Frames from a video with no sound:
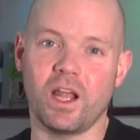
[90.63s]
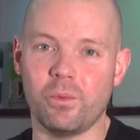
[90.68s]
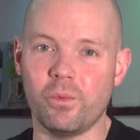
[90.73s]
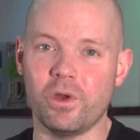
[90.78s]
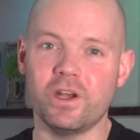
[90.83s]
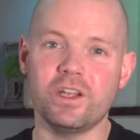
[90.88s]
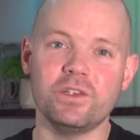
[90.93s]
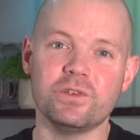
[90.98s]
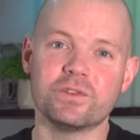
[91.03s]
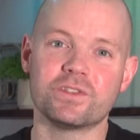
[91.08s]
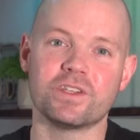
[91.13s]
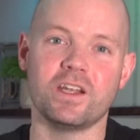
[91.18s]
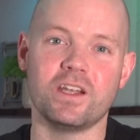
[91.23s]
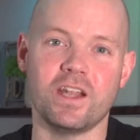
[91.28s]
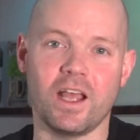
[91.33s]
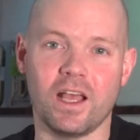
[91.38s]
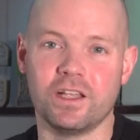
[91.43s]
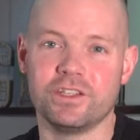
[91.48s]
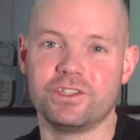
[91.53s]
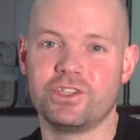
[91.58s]
I want to use an
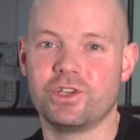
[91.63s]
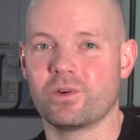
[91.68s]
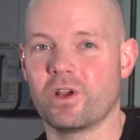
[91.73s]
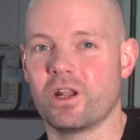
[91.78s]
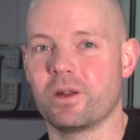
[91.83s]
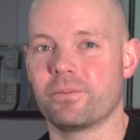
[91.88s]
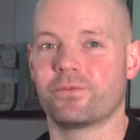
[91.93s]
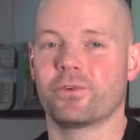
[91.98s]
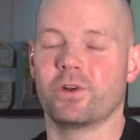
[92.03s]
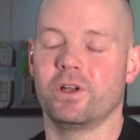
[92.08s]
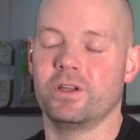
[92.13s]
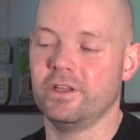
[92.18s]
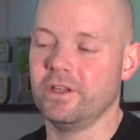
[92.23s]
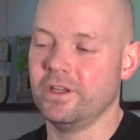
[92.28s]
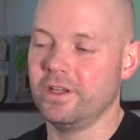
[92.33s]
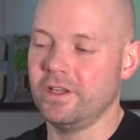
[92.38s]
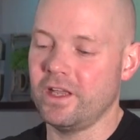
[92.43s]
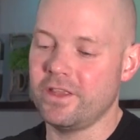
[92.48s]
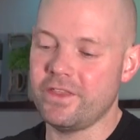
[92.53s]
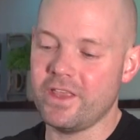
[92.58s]
analogy right up front,
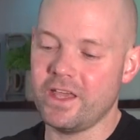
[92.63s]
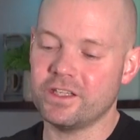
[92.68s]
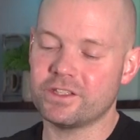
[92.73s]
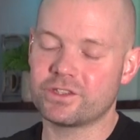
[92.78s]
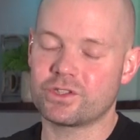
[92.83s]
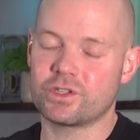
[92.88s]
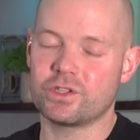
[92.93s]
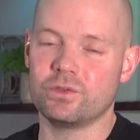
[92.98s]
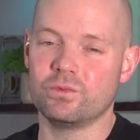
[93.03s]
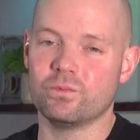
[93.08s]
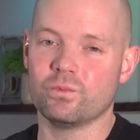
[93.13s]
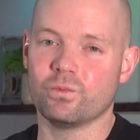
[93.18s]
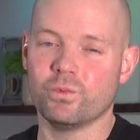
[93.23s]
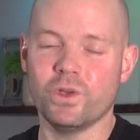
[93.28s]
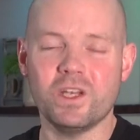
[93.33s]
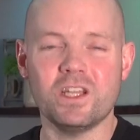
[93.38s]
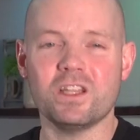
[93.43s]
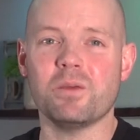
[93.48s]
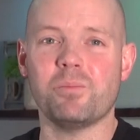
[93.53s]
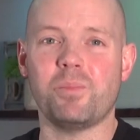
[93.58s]
and that is
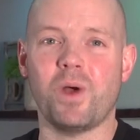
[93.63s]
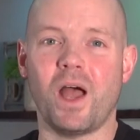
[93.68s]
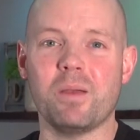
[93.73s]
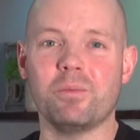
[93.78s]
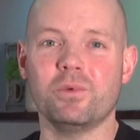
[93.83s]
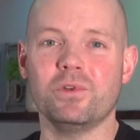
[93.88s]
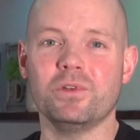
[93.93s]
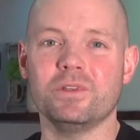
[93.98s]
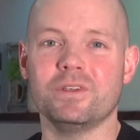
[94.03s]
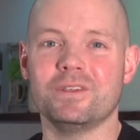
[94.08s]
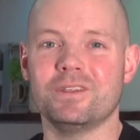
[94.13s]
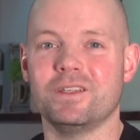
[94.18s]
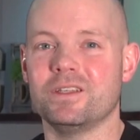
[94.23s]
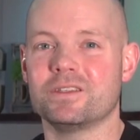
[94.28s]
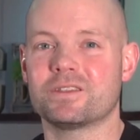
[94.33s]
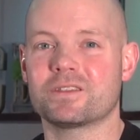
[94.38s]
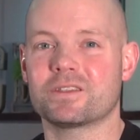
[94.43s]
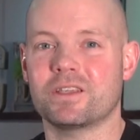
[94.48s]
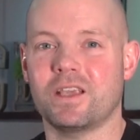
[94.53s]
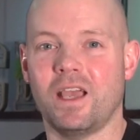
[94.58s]
reading the Bible,
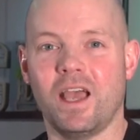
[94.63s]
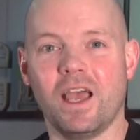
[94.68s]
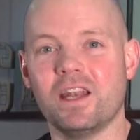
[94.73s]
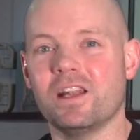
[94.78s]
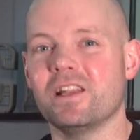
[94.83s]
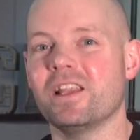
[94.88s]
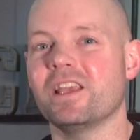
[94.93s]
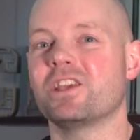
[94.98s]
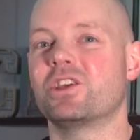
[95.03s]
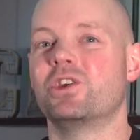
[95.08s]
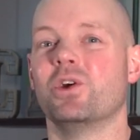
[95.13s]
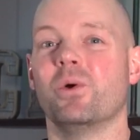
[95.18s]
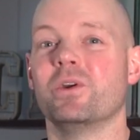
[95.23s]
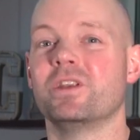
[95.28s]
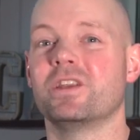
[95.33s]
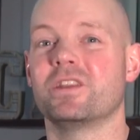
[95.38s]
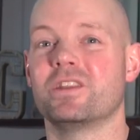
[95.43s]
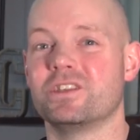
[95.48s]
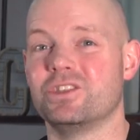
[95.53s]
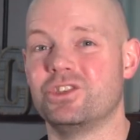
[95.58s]
it's kind of like
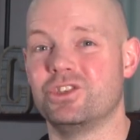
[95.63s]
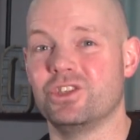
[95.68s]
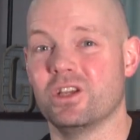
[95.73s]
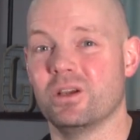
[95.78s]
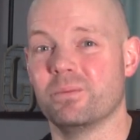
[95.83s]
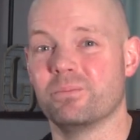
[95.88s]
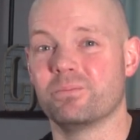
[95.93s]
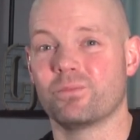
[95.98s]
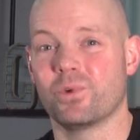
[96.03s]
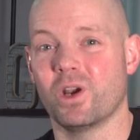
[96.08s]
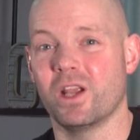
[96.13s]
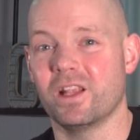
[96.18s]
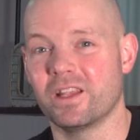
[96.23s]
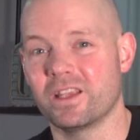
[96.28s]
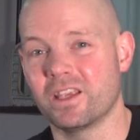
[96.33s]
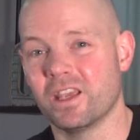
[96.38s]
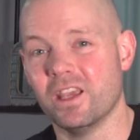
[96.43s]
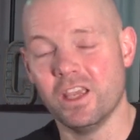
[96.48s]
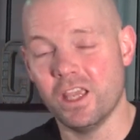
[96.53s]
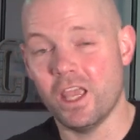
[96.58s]
going to the gym, right?
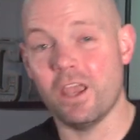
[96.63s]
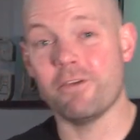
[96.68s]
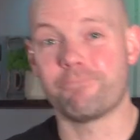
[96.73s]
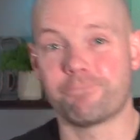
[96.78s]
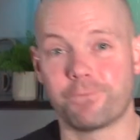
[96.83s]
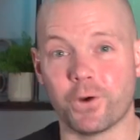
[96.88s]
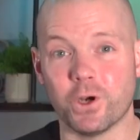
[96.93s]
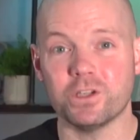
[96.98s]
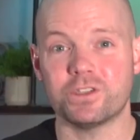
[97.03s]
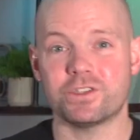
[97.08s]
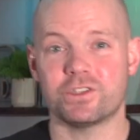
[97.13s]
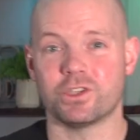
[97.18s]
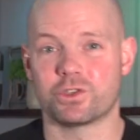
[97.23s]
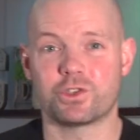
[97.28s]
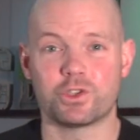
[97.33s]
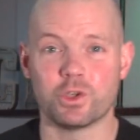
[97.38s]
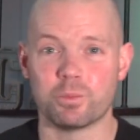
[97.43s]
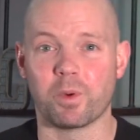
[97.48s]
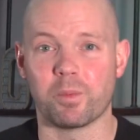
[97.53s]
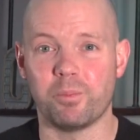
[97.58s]
Like at first you're
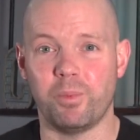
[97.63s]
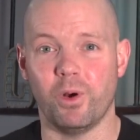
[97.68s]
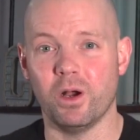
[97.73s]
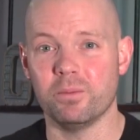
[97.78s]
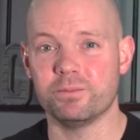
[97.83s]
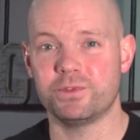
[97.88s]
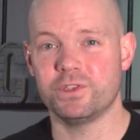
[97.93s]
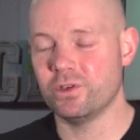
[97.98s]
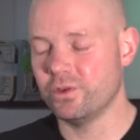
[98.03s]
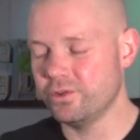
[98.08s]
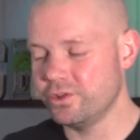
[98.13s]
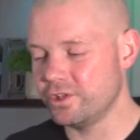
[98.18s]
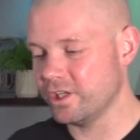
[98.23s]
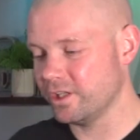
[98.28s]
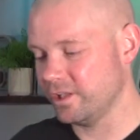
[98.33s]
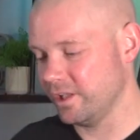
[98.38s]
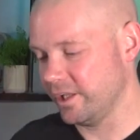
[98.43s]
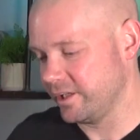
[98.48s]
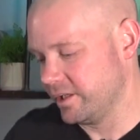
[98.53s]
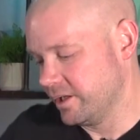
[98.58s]
super pumped, you
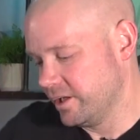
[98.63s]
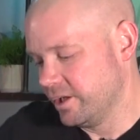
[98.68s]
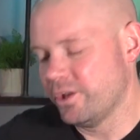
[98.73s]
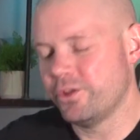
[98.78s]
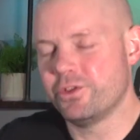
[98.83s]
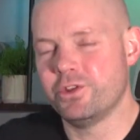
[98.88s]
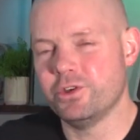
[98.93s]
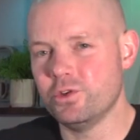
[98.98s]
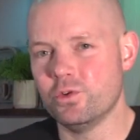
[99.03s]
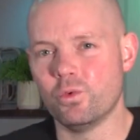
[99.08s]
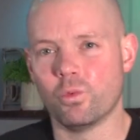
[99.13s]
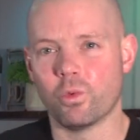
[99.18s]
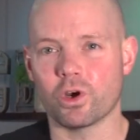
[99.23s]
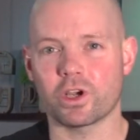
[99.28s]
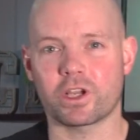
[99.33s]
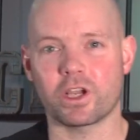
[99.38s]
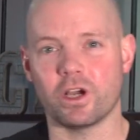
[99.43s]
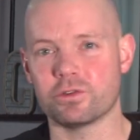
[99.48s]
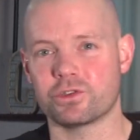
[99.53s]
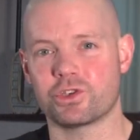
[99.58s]
get like the new
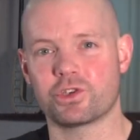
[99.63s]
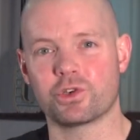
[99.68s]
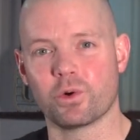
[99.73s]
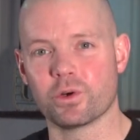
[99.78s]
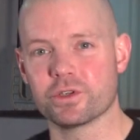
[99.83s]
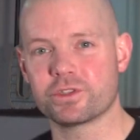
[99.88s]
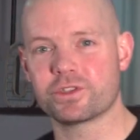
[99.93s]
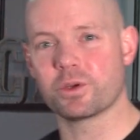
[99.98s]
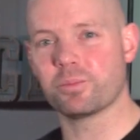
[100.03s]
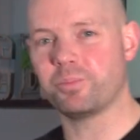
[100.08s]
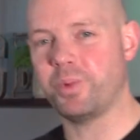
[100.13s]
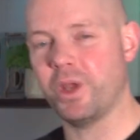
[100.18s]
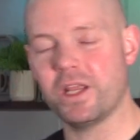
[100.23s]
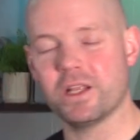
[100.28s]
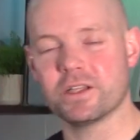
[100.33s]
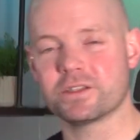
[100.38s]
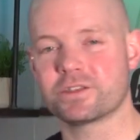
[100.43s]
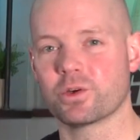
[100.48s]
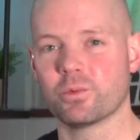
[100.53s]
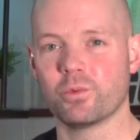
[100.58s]
workout shorts or
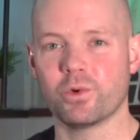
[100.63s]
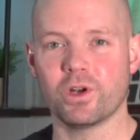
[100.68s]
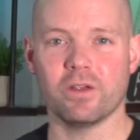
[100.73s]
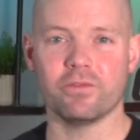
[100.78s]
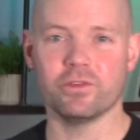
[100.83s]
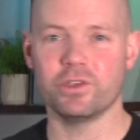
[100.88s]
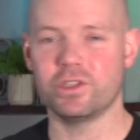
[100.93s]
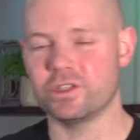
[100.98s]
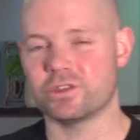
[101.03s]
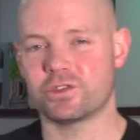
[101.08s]
pants or whatever, and you